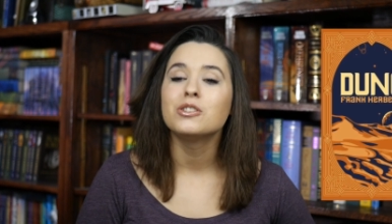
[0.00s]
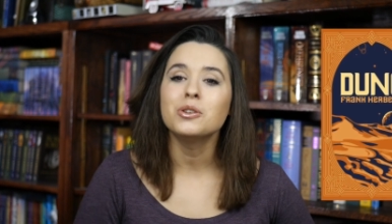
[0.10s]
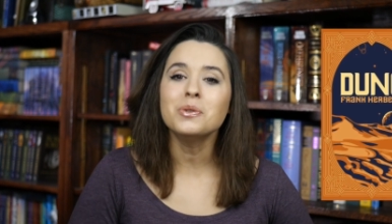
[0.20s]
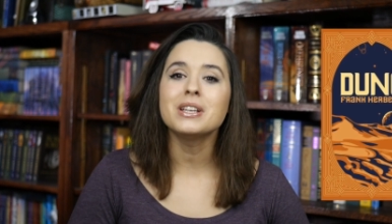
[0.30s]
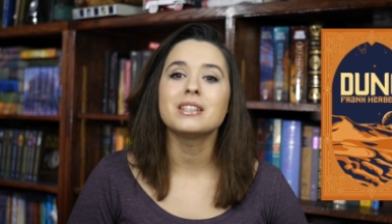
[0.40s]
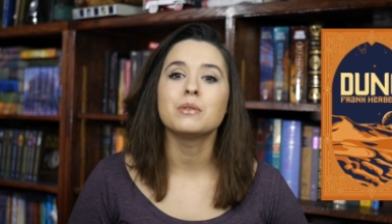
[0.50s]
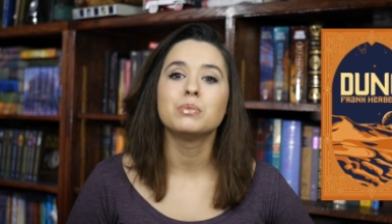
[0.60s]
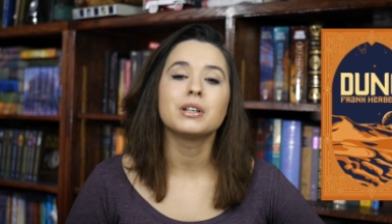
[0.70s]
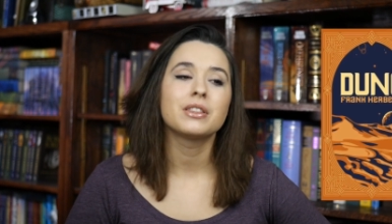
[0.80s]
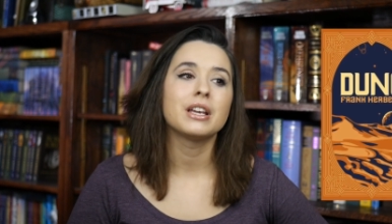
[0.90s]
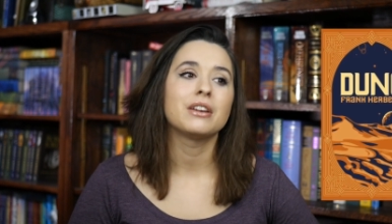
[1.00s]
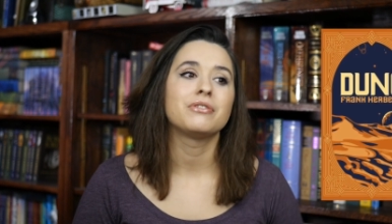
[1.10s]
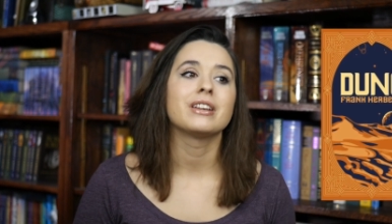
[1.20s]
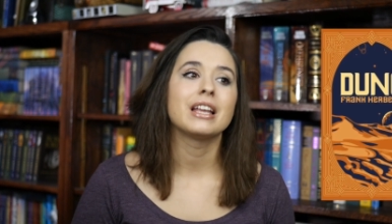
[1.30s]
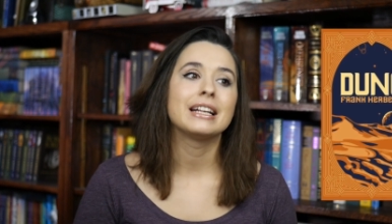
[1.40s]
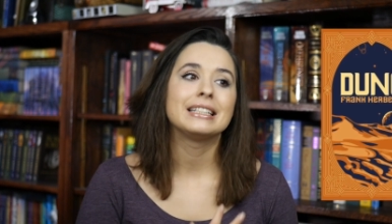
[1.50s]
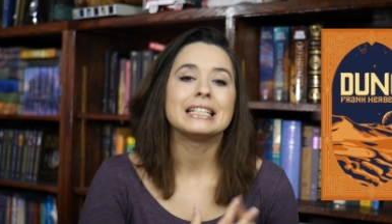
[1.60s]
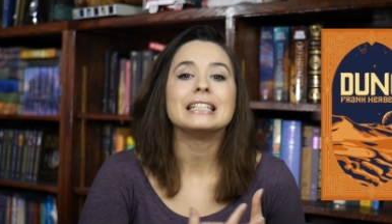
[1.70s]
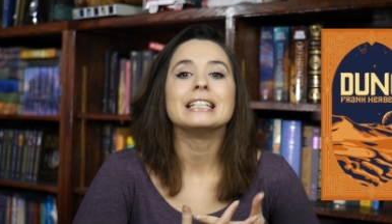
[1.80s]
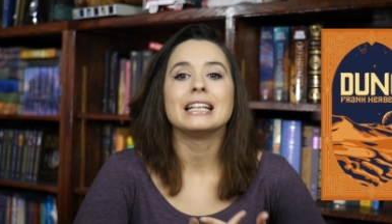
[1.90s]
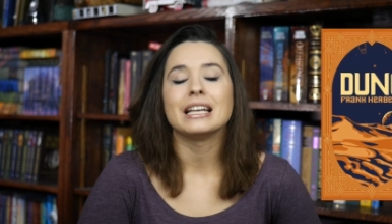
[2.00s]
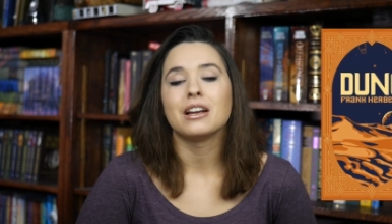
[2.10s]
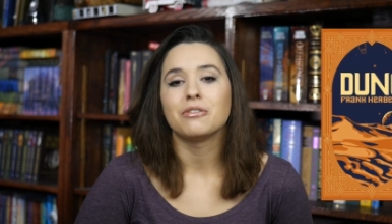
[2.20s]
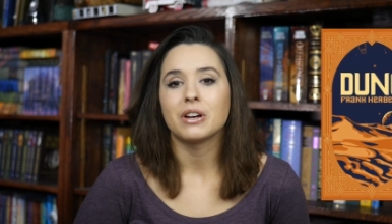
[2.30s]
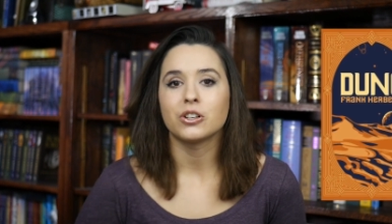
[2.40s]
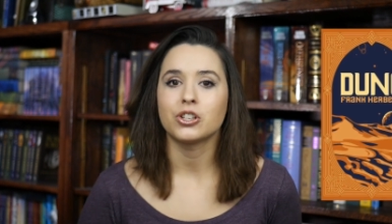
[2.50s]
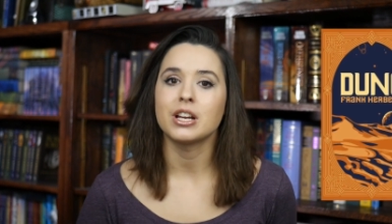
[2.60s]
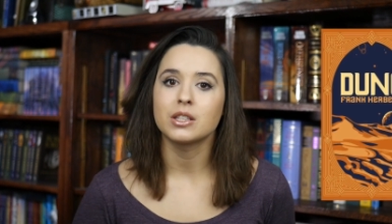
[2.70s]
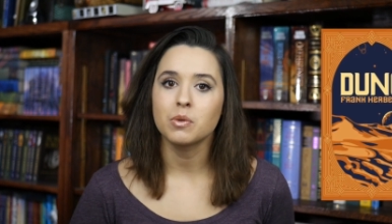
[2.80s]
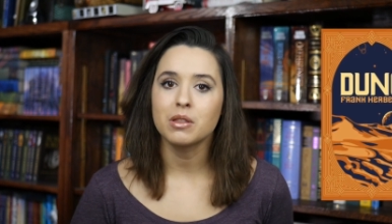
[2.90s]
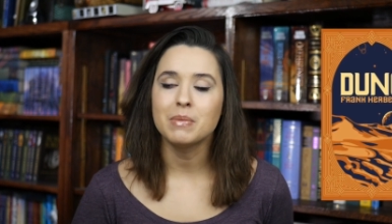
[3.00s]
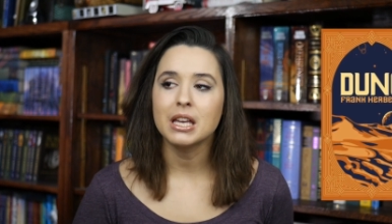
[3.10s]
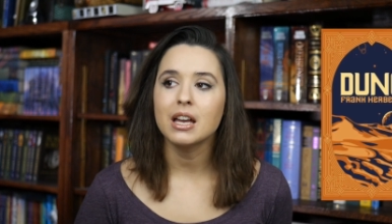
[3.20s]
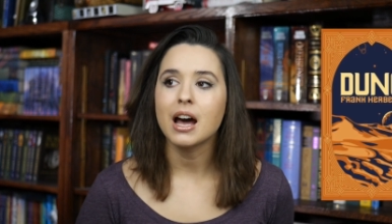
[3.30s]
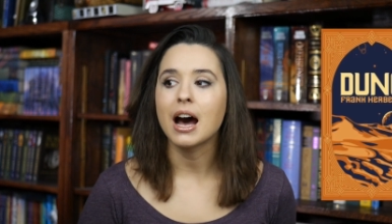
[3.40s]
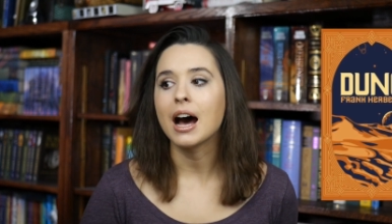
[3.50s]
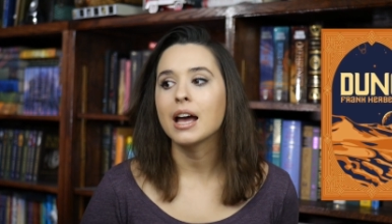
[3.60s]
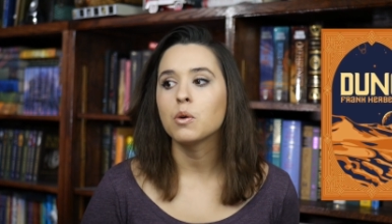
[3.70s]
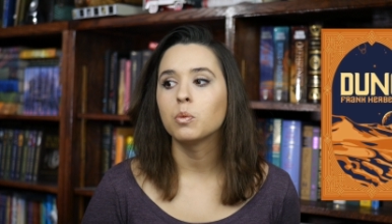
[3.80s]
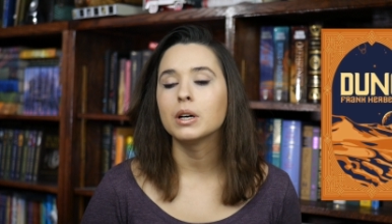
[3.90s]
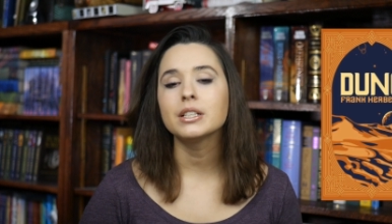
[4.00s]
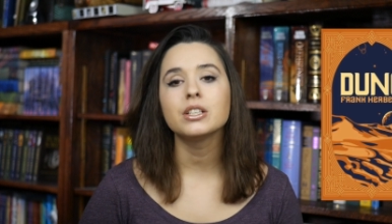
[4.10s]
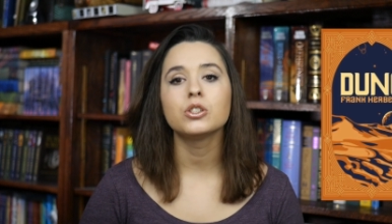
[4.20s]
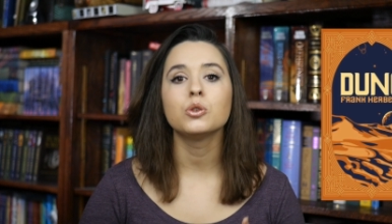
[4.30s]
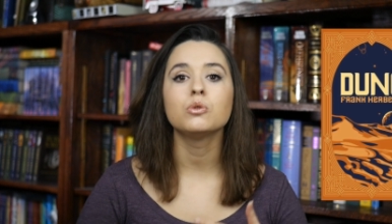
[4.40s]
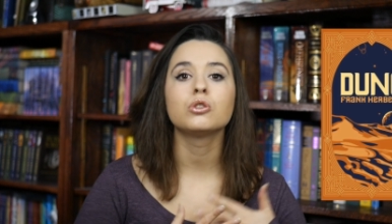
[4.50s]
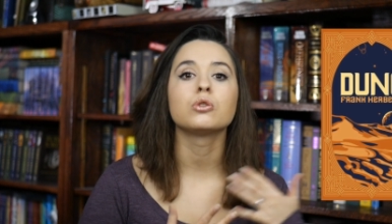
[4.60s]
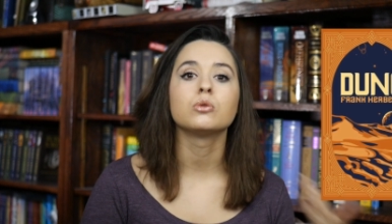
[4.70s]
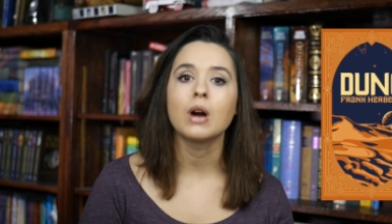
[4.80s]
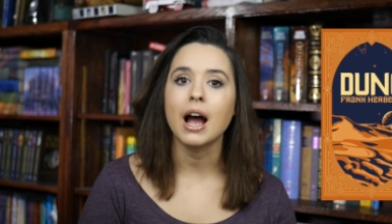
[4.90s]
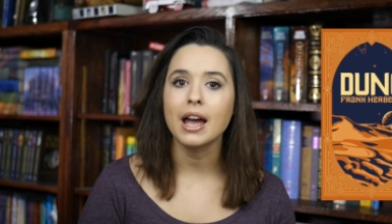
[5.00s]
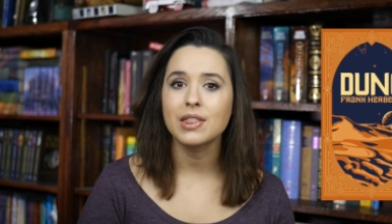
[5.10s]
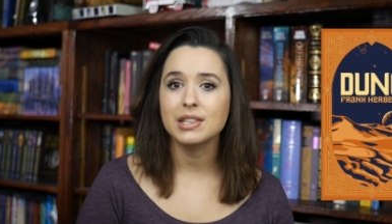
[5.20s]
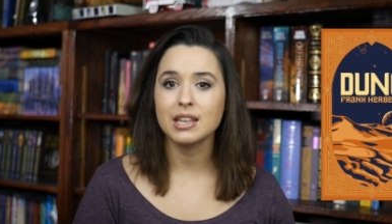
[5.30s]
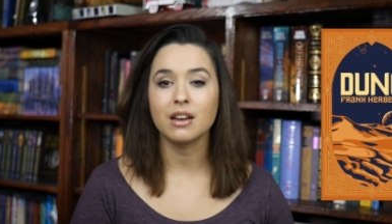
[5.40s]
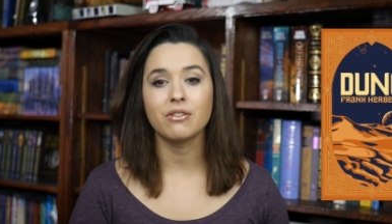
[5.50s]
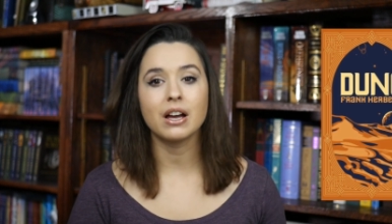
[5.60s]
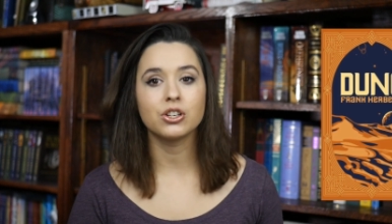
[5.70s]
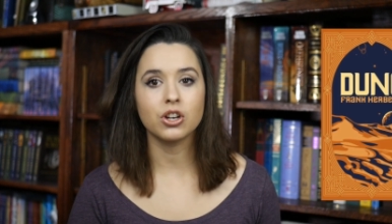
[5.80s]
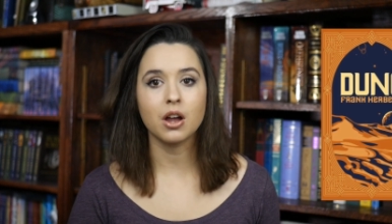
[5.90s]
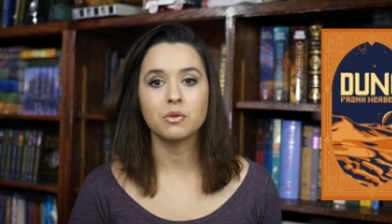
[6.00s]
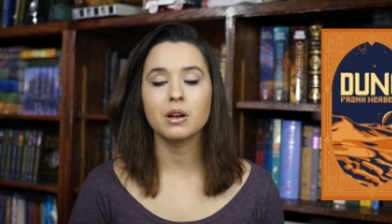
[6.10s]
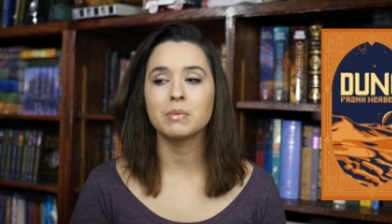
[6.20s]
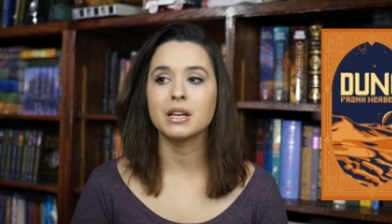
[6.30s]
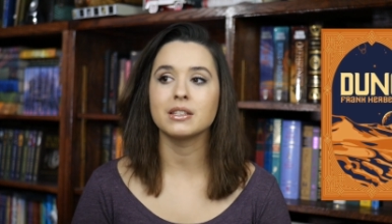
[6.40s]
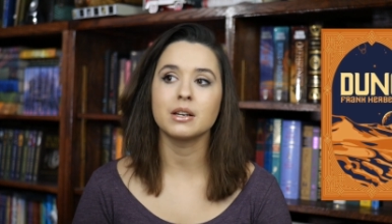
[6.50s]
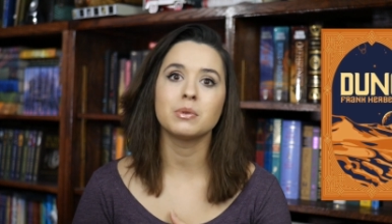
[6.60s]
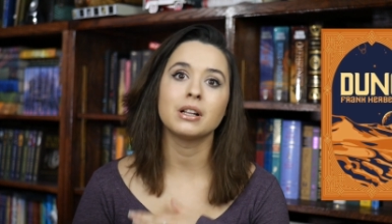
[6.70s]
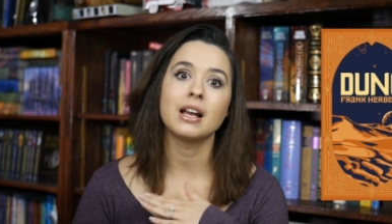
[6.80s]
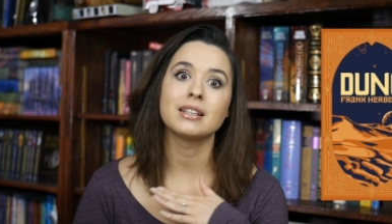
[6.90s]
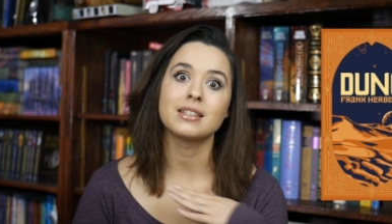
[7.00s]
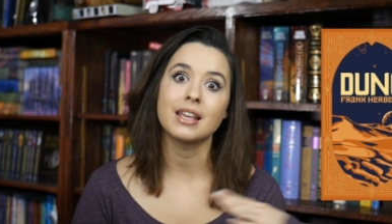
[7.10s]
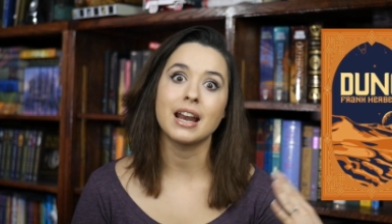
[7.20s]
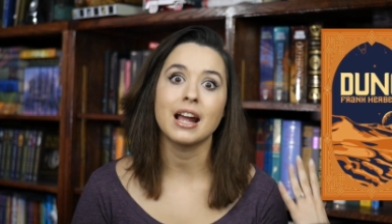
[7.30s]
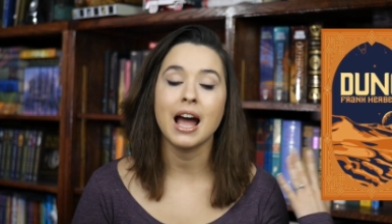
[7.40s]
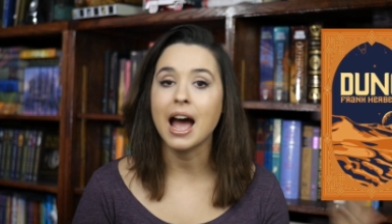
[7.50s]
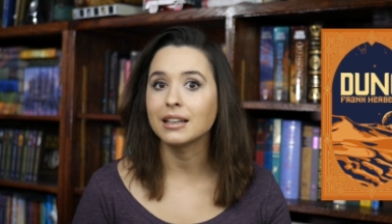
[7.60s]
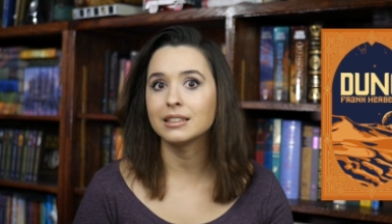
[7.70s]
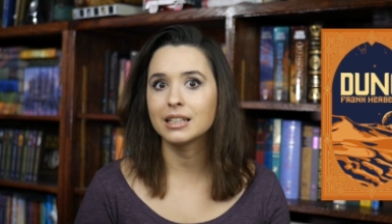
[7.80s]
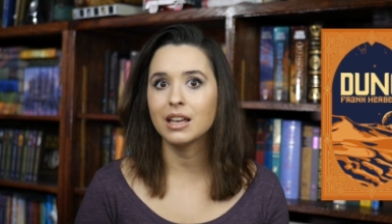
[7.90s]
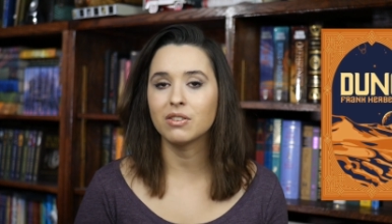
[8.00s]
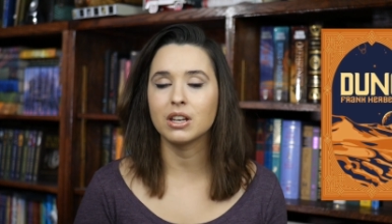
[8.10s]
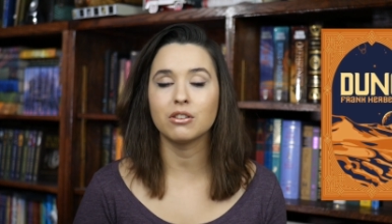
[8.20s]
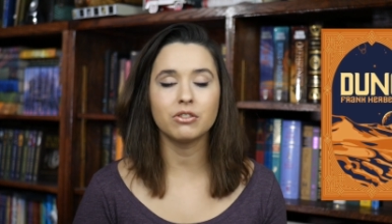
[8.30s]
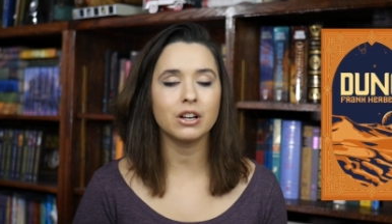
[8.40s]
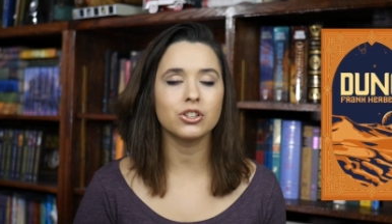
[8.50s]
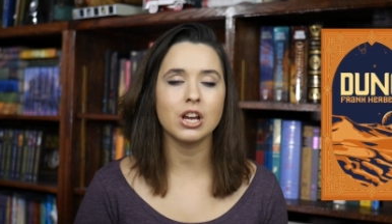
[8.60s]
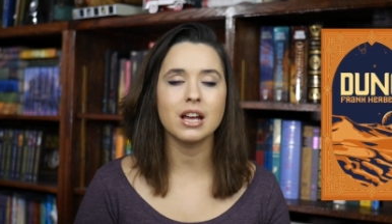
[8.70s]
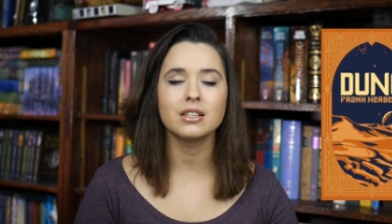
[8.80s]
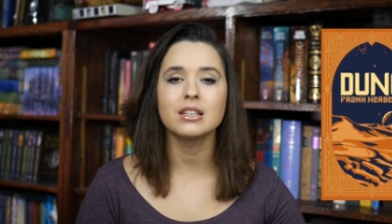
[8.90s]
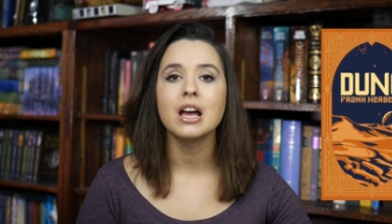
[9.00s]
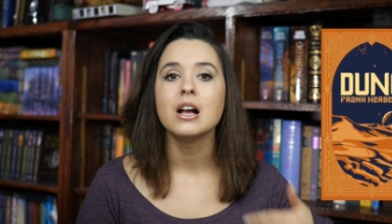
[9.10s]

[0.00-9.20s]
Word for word: Dune is a book that I feel like didn't get a fair chance with me. I wanted to try the sci-fi genre because I realized that I hadn't given it a fair chance.